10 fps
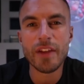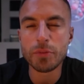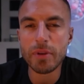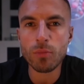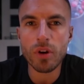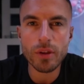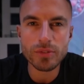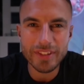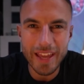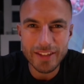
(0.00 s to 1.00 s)
If it's been one of
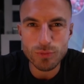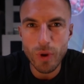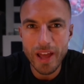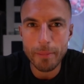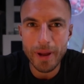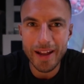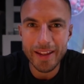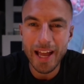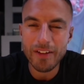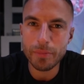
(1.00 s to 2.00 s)
those days whereby
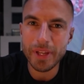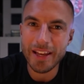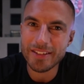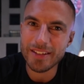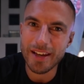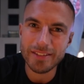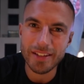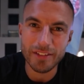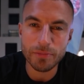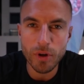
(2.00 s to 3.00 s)
I haven't been
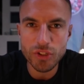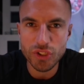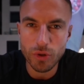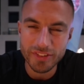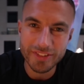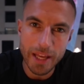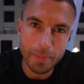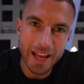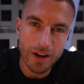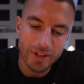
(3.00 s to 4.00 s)
exercising as much or a step
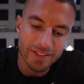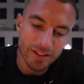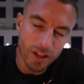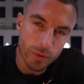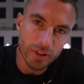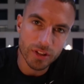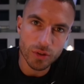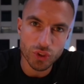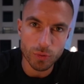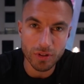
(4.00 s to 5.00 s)
count is lower than
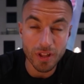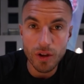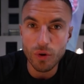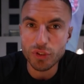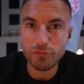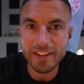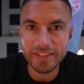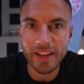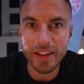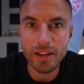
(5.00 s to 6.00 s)
usual, or it's a
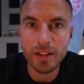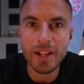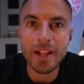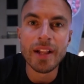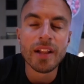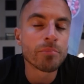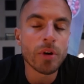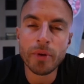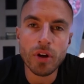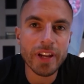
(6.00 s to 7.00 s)
rest day,
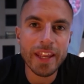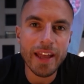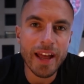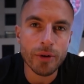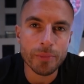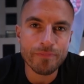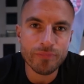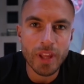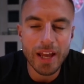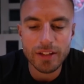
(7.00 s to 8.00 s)
probably not going to eat out.
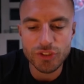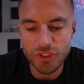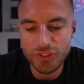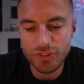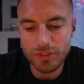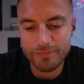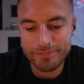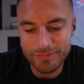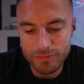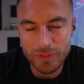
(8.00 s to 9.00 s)
I'll just
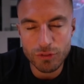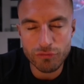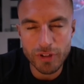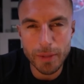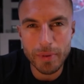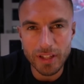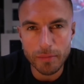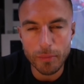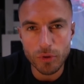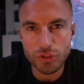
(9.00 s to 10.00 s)
really be a
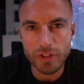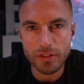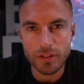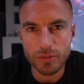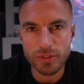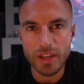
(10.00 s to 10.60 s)
little bit more strict on those